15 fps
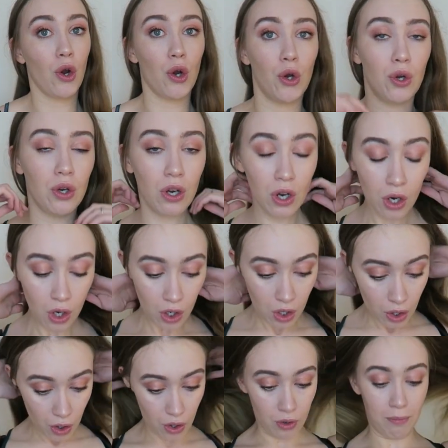go
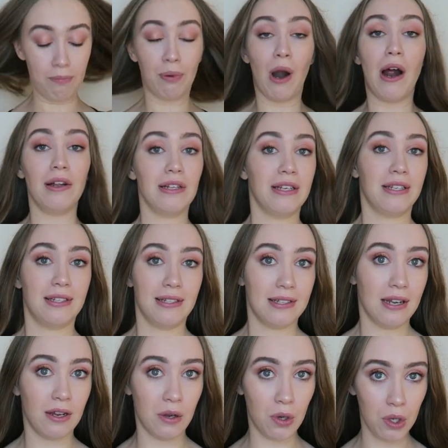braless